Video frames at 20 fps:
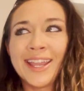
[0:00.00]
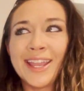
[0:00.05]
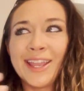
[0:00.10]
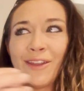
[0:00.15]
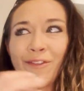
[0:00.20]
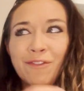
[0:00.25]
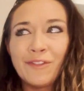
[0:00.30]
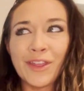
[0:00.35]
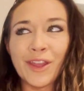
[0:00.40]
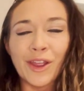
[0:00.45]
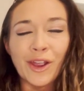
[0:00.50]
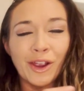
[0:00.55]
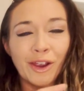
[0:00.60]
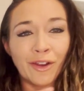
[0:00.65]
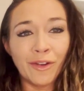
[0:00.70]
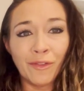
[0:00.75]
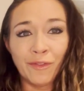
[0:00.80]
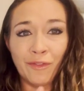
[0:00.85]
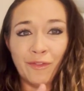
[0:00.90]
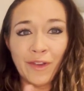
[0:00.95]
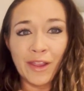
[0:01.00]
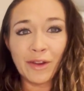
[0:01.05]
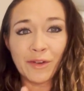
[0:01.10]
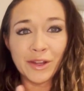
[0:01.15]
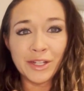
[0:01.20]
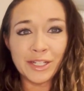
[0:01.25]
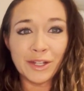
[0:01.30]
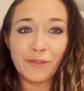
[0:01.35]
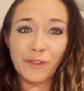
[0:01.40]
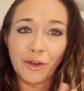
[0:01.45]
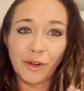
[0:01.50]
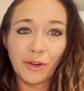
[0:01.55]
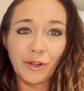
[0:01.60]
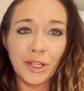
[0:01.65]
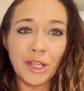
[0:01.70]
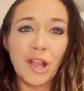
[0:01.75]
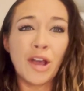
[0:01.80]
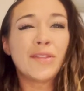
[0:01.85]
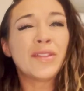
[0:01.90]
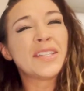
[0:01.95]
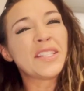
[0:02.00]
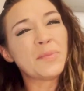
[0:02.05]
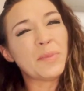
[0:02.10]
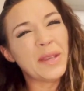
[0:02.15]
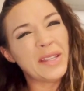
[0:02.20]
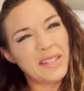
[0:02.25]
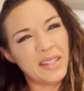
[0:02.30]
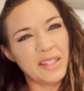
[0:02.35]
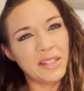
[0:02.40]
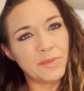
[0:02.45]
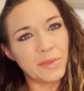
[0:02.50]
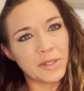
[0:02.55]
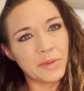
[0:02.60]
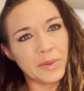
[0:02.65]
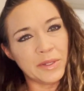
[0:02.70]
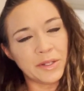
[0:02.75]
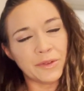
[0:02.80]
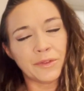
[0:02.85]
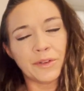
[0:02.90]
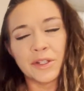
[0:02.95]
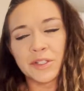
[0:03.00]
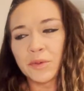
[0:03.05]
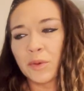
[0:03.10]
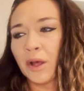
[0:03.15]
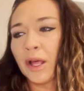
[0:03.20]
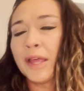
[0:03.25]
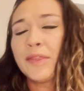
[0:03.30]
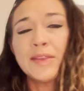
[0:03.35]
if they're very different early on, the species must be different as well.